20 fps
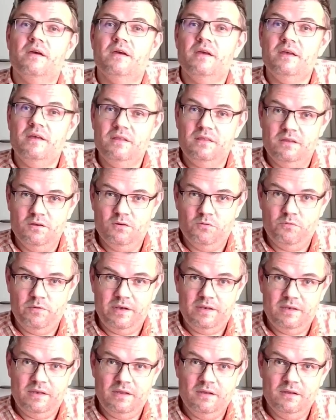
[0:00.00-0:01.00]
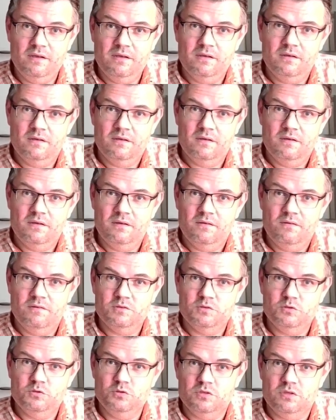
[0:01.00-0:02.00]
integrating
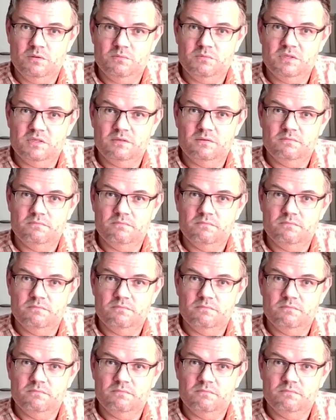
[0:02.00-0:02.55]
systems.